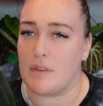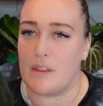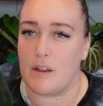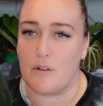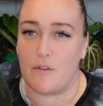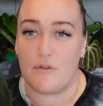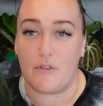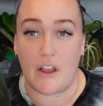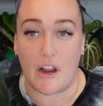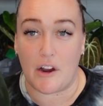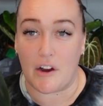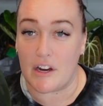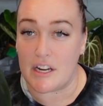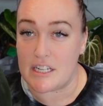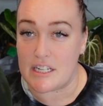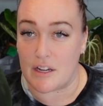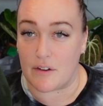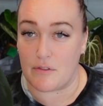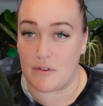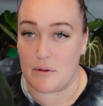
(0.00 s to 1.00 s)
They're very
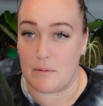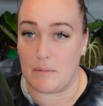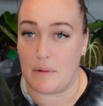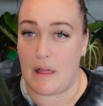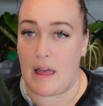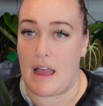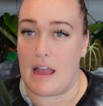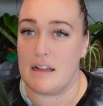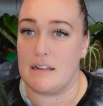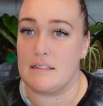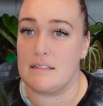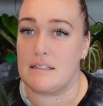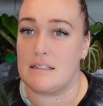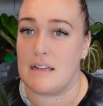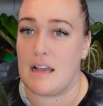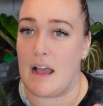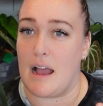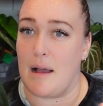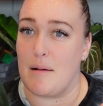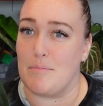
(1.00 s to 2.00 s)
different plants,
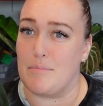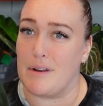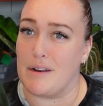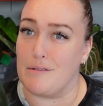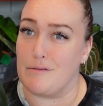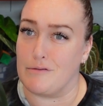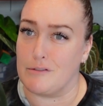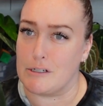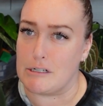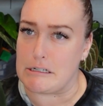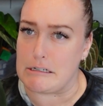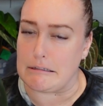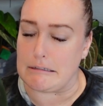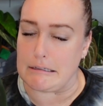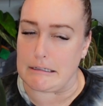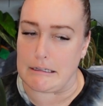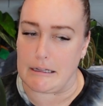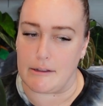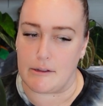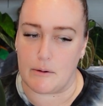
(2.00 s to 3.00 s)
but unfortunately
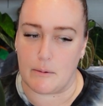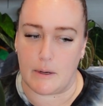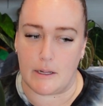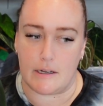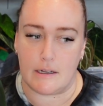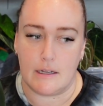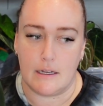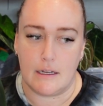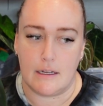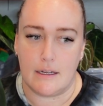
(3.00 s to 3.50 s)
the other one